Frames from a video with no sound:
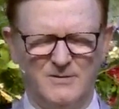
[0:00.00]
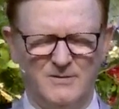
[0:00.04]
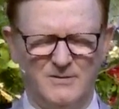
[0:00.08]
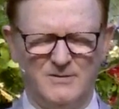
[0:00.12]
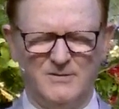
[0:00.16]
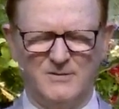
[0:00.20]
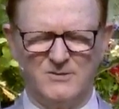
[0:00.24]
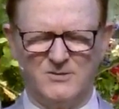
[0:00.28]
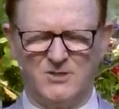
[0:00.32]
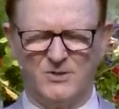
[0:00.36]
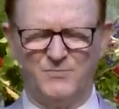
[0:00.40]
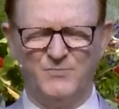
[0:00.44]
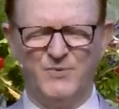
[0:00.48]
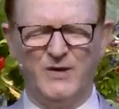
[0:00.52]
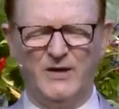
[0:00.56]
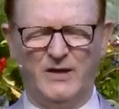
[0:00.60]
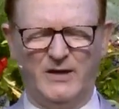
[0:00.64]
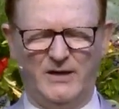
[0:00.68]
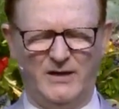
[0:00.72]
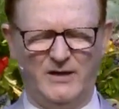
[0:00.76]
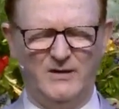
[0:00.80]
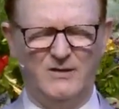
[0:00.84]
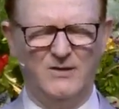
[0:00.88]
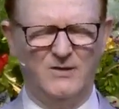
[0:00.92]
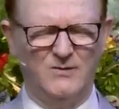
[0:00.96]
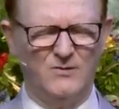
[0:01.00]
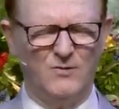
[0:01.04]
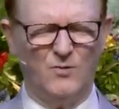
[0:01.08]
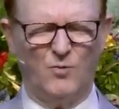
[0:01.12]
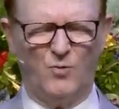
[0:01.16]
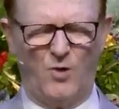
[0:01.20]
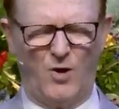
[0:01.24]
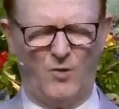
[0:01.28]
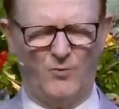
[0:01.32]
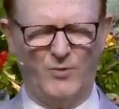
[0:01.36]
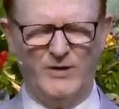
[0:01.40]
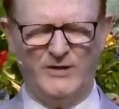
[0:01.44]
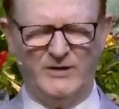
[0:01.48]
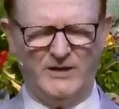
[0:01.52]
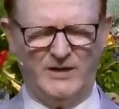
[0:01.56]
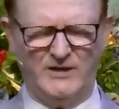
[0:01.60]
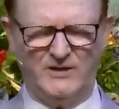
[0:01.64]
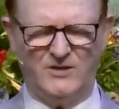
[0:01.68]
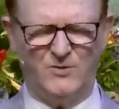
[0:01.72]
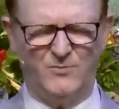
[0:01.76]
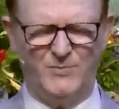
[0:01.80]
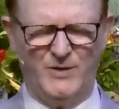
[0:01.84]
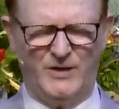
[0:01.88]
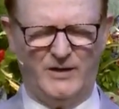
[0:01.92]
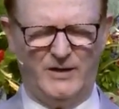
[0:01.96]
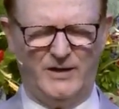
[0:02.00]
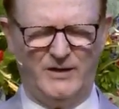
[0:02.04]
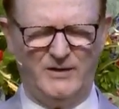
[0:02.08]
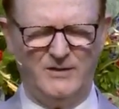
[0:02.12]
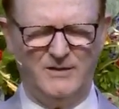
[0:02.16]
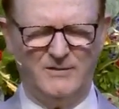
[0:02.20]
to be what we need to be.